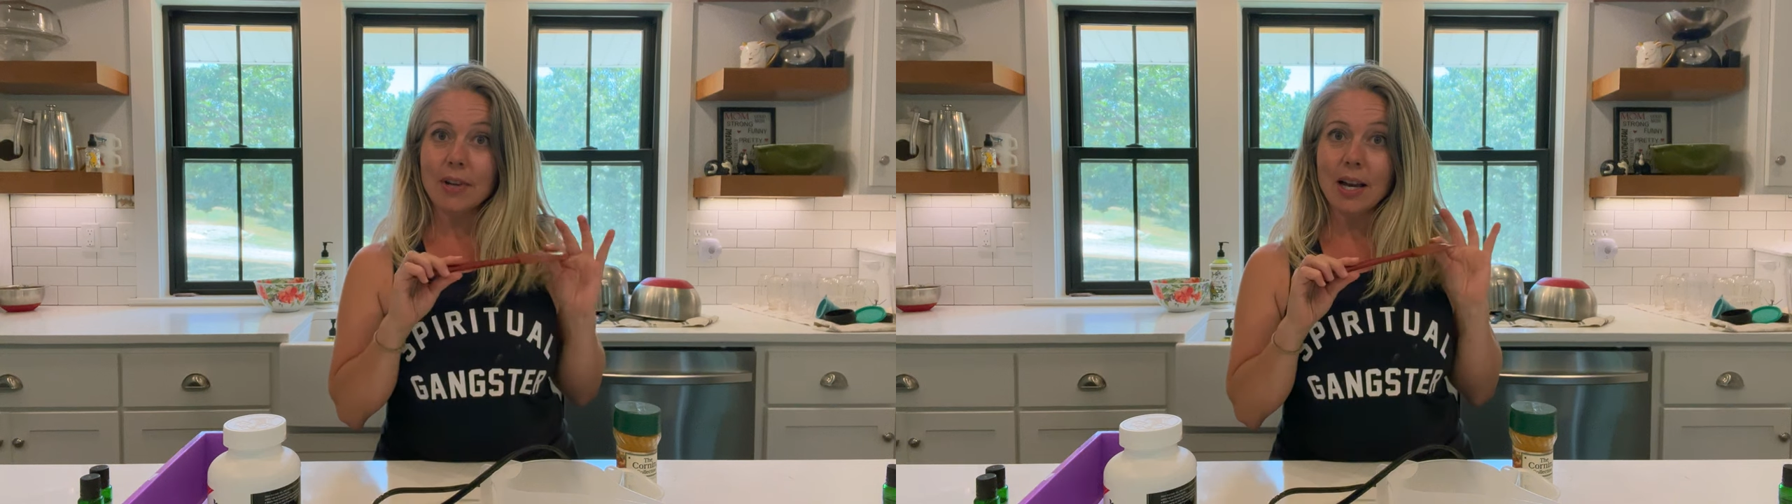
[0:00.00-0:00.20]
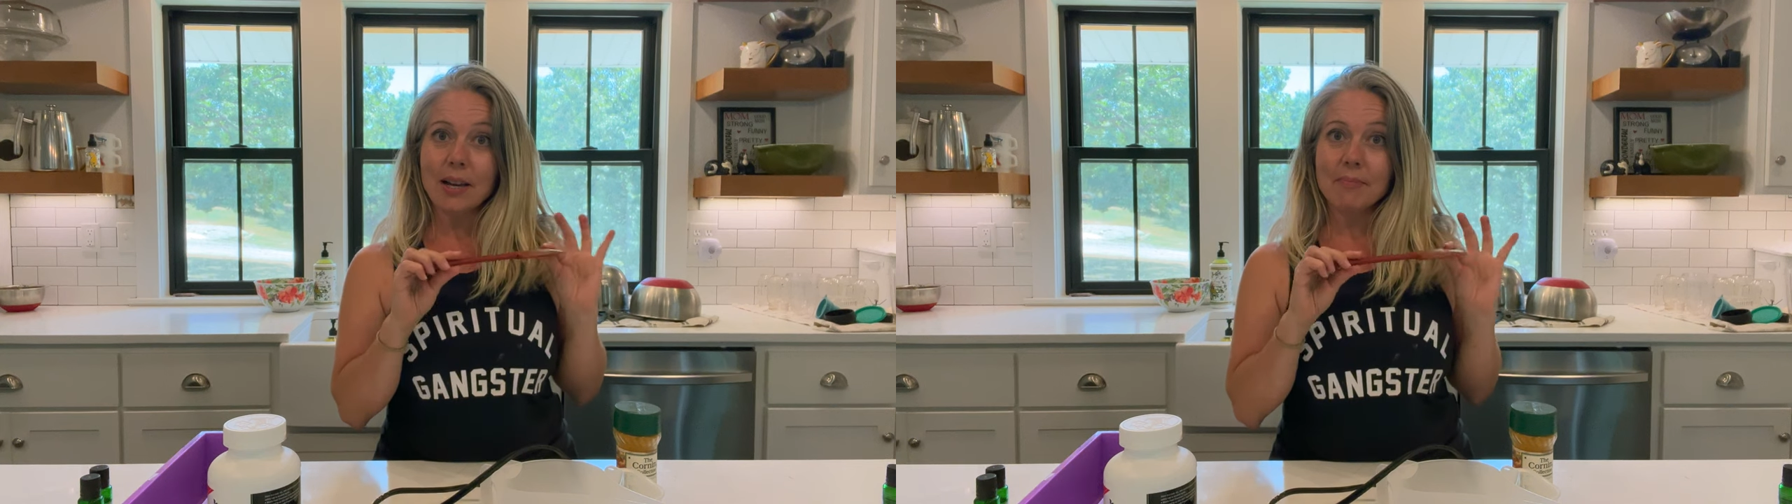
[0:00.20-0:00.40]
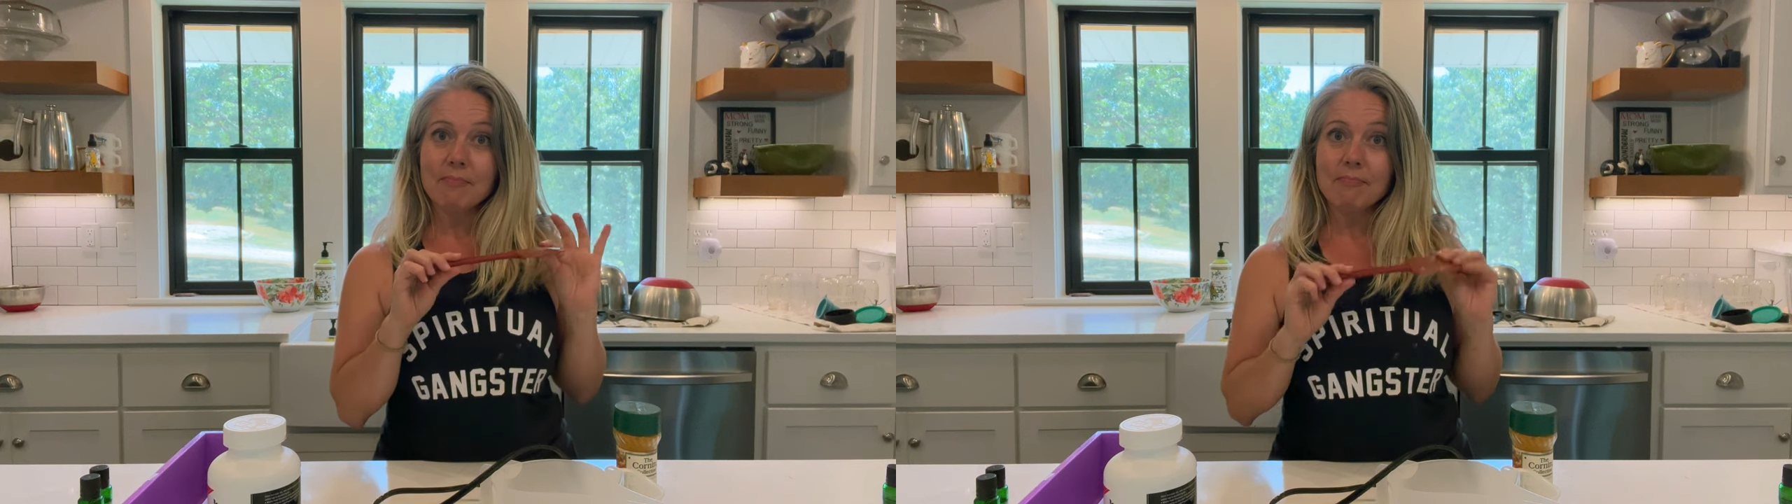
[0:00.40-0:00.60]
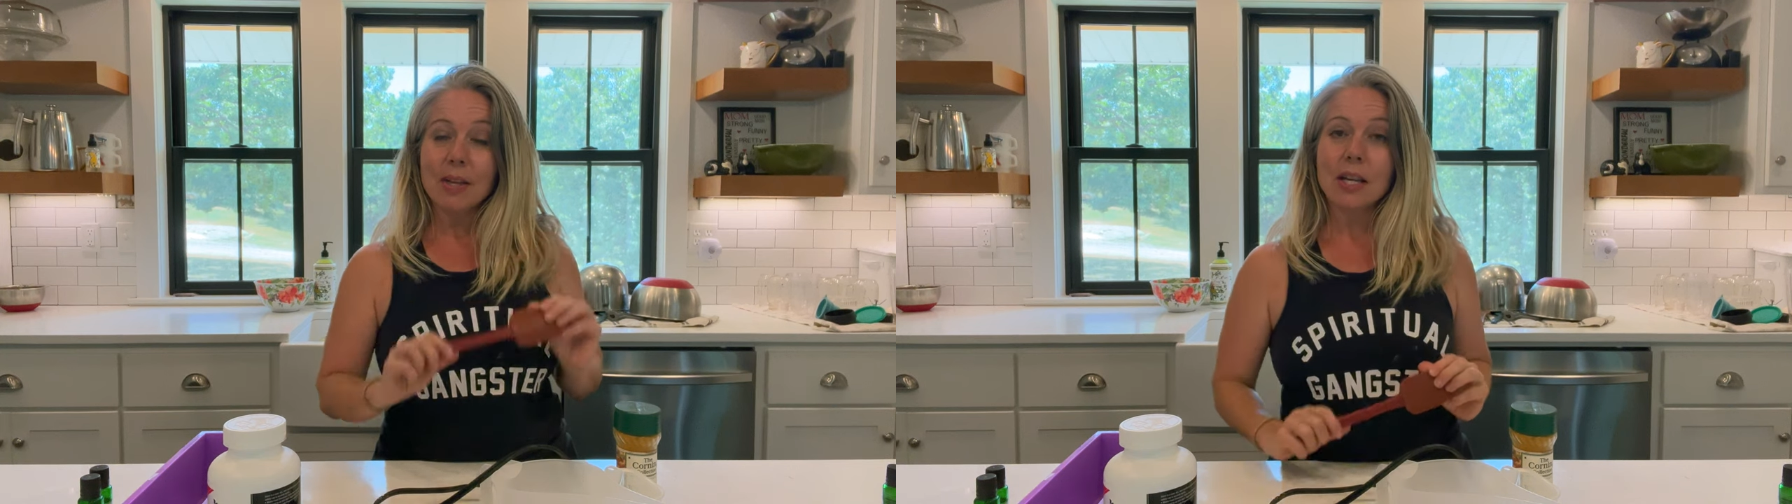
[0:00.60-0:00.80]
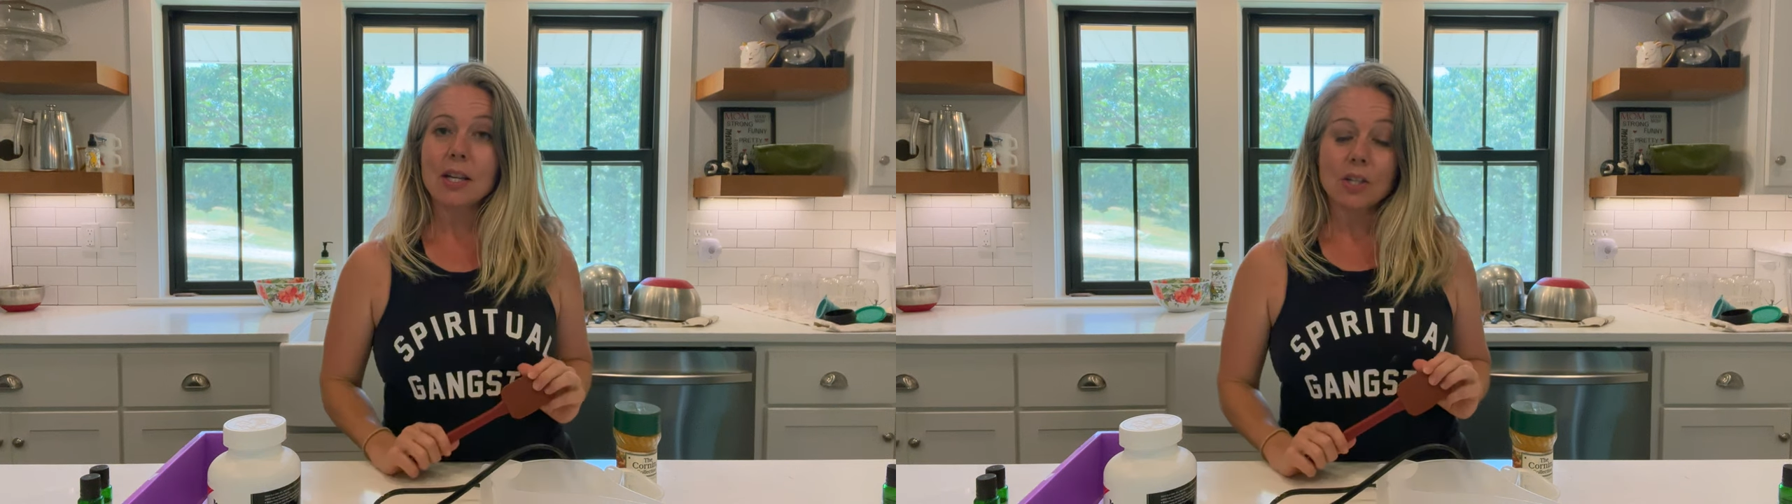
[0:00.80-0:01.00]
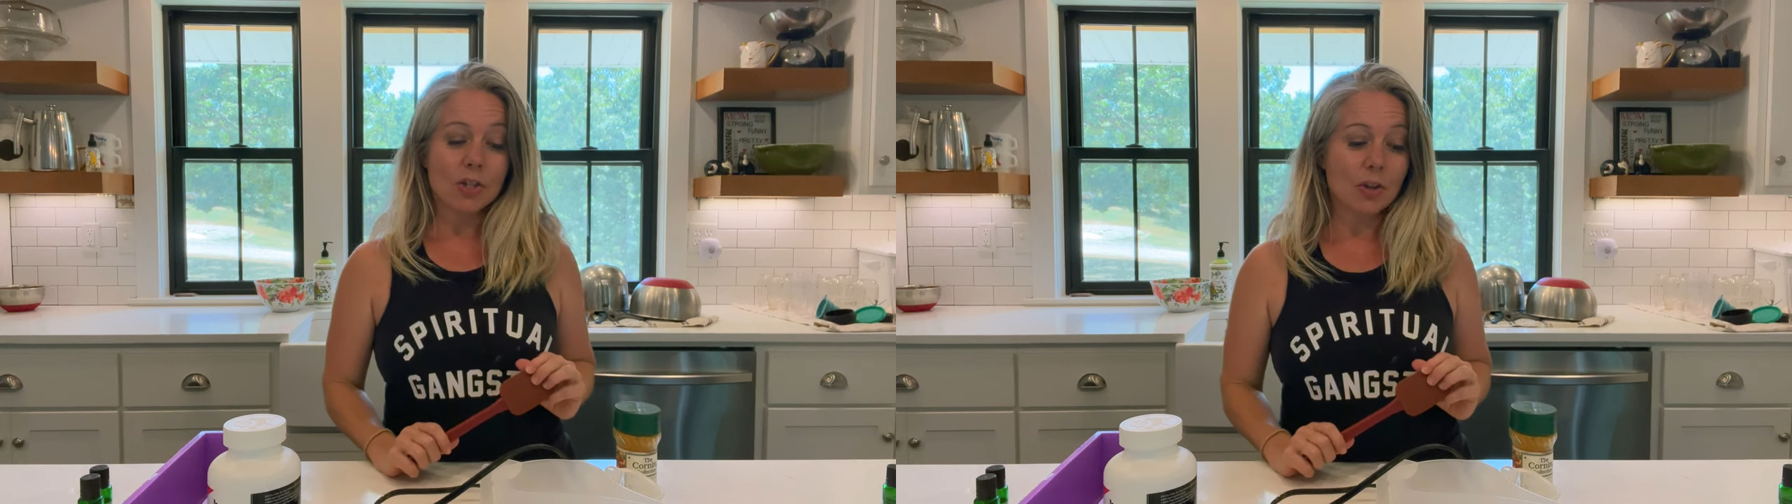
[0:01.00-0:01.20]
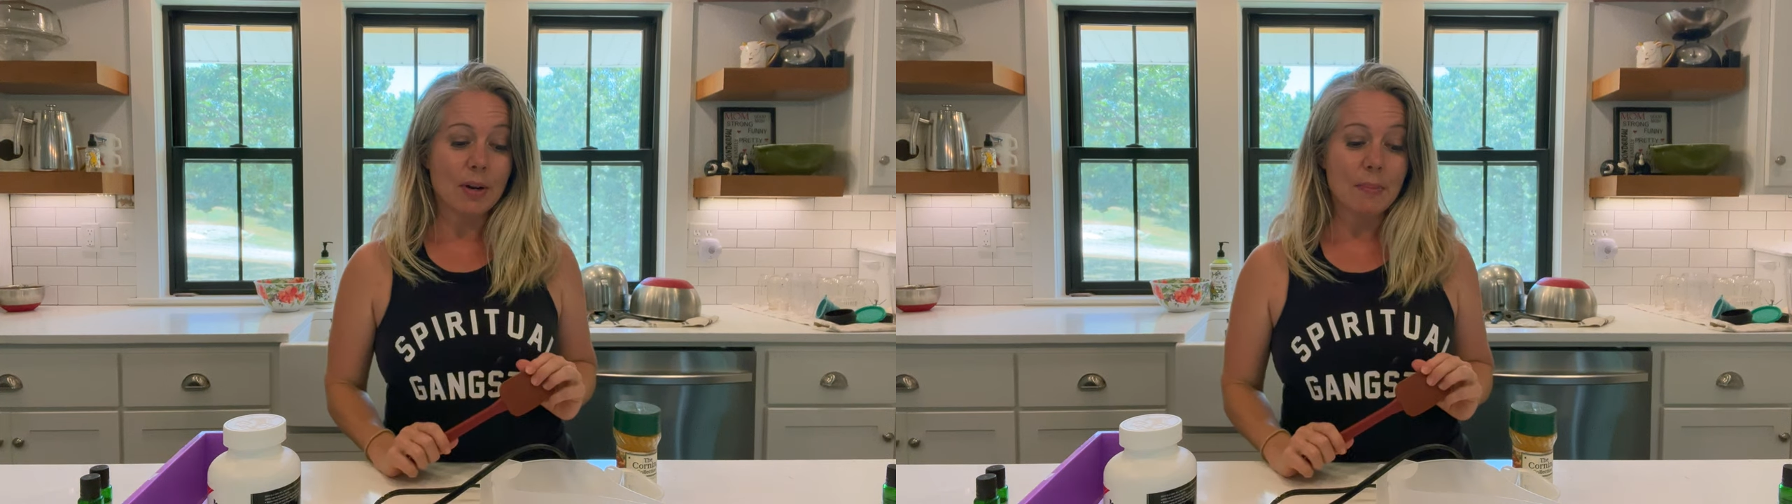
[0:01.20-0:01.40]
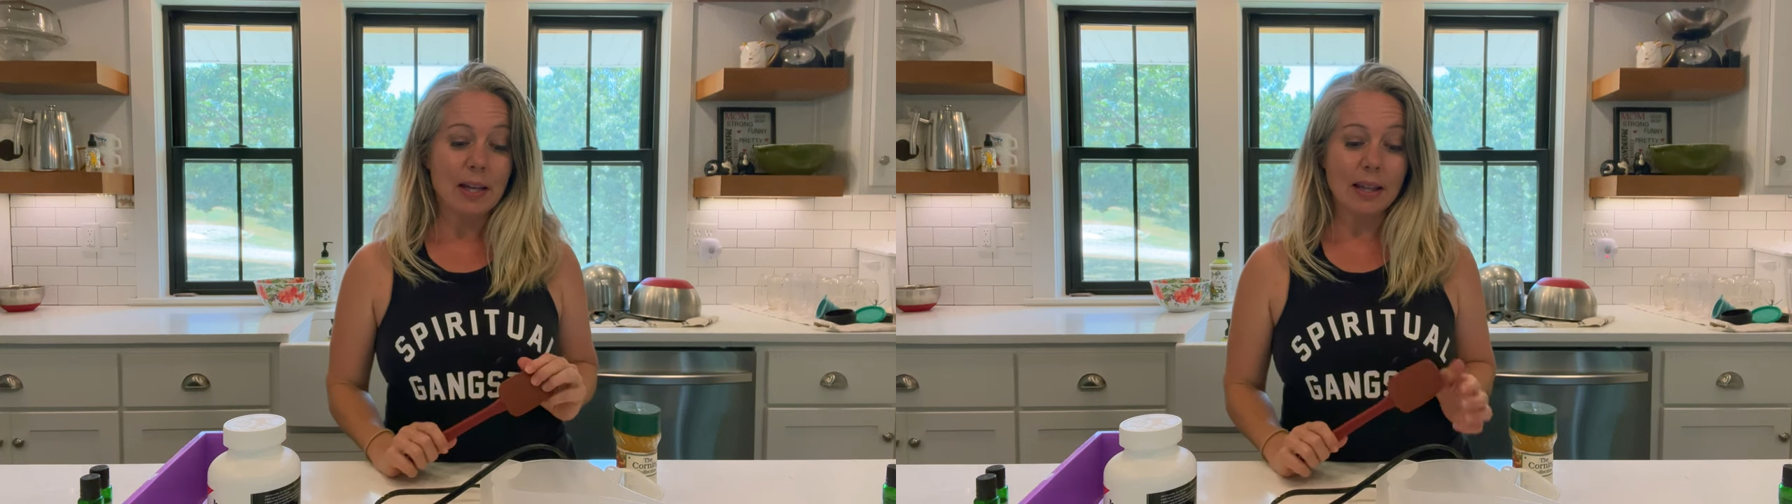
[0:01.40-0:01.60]
um, stir
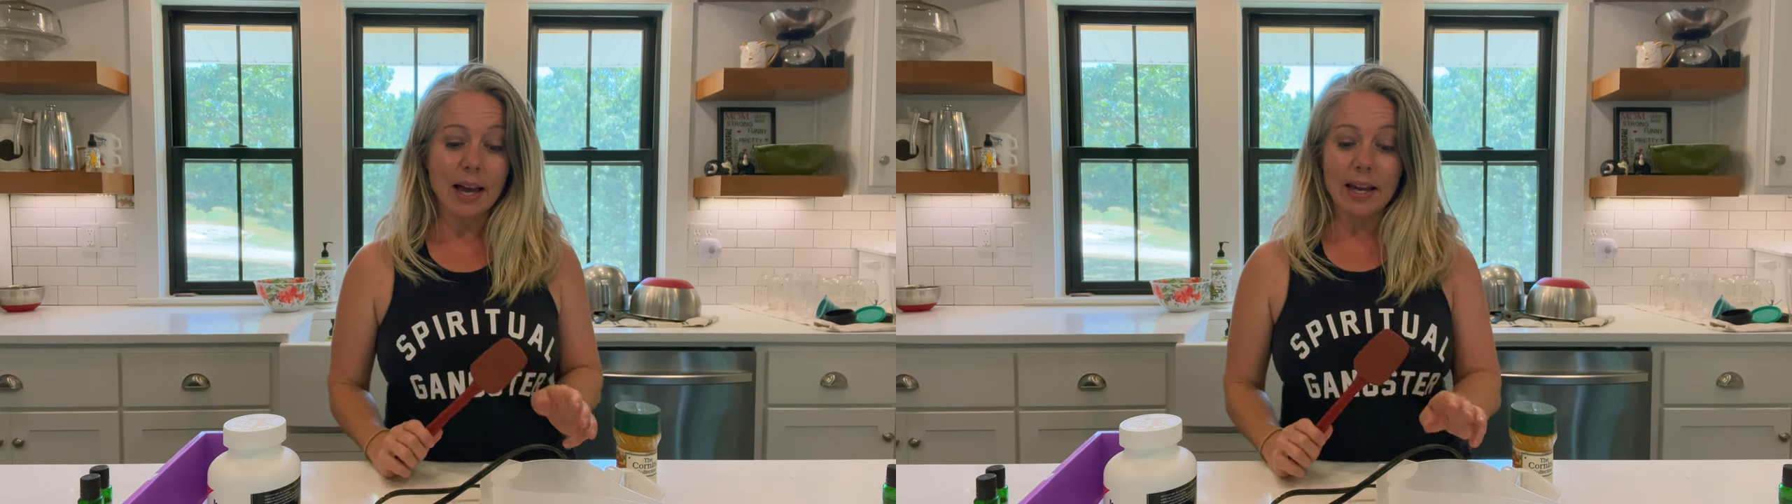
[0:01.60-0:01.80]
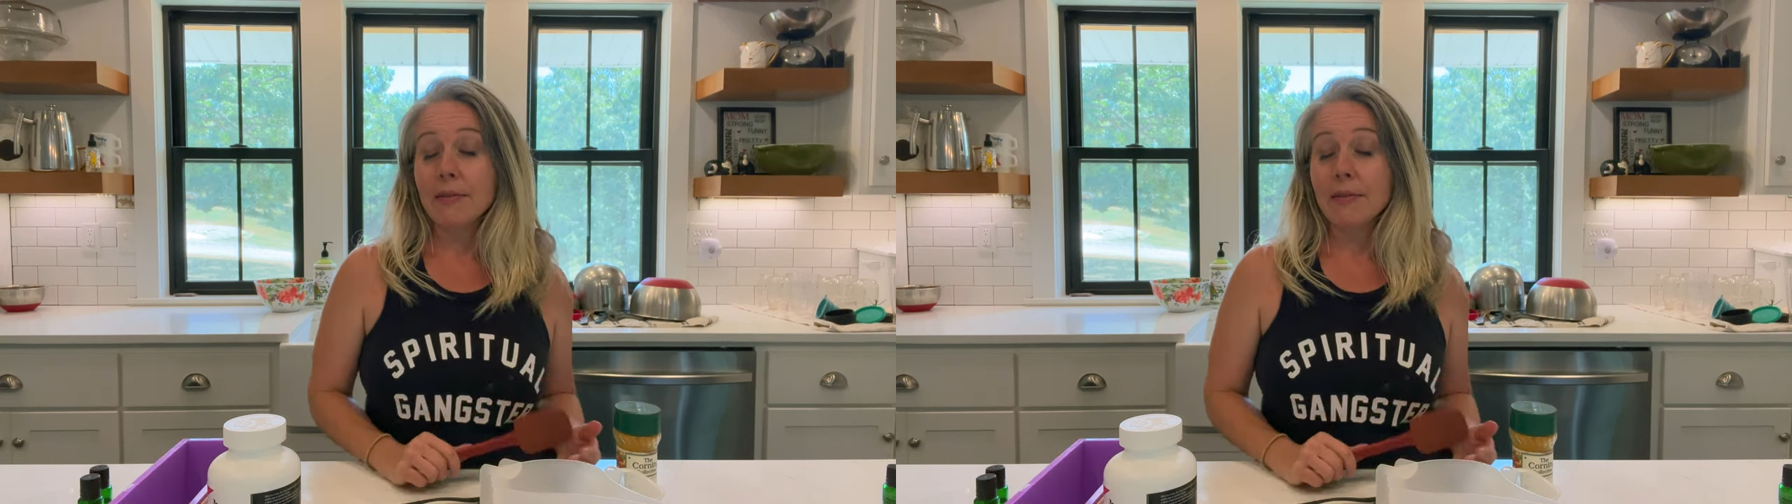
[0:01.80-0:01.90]
up my lye.